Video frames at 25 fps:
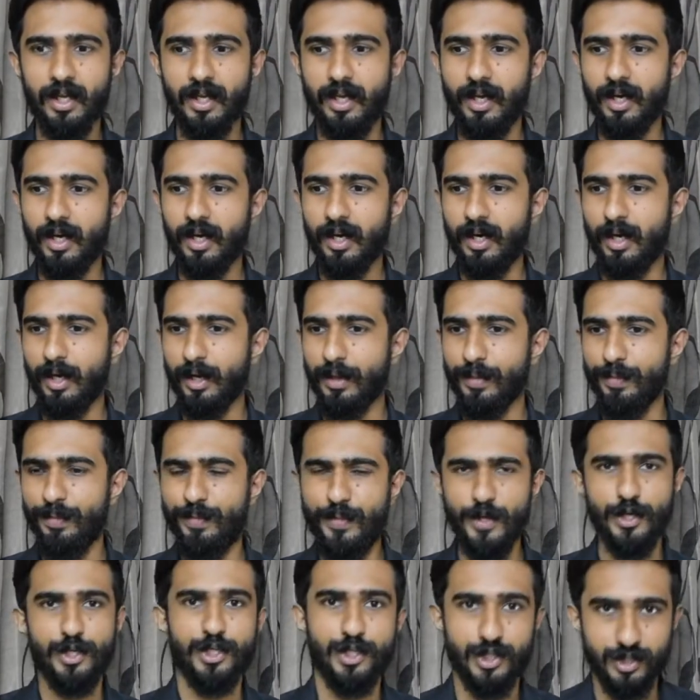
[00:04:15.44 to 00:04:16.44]
uh,
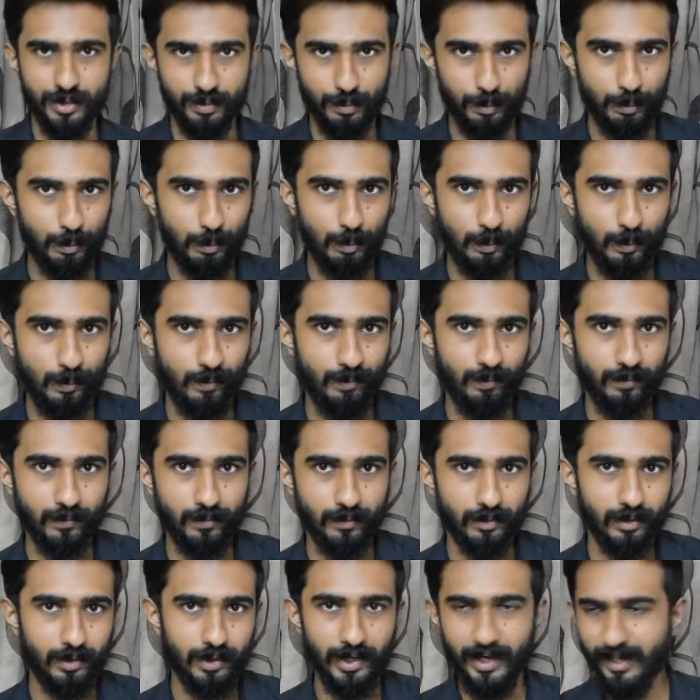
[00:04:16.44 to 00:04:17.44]
this.
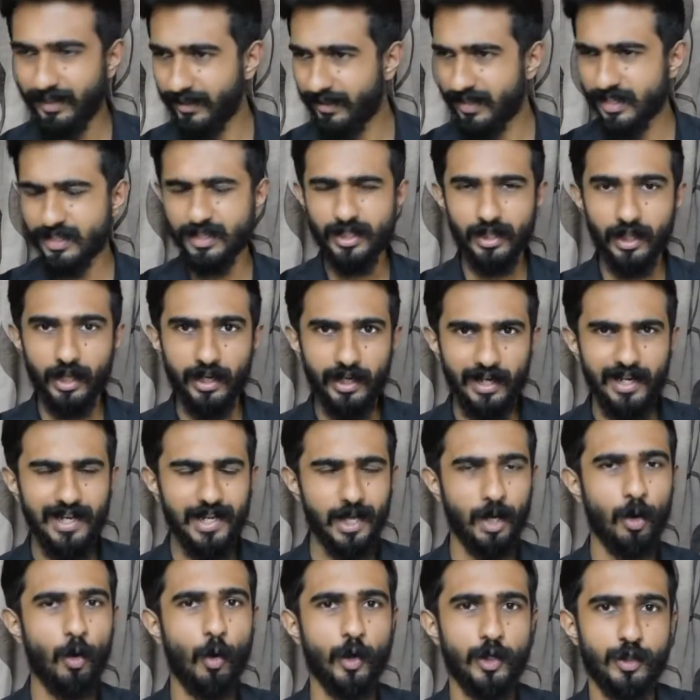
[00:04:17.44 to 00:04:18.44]
Right? This thing
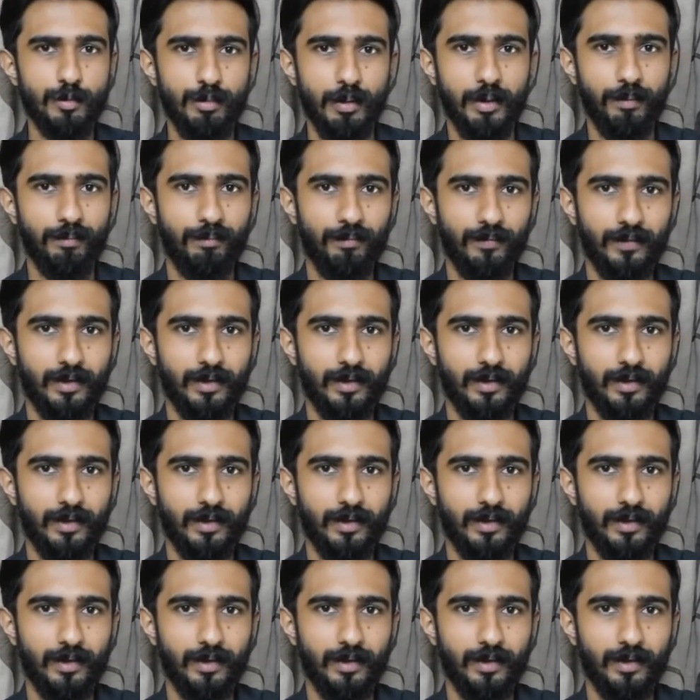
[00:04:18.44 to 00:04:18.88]
really annoys me.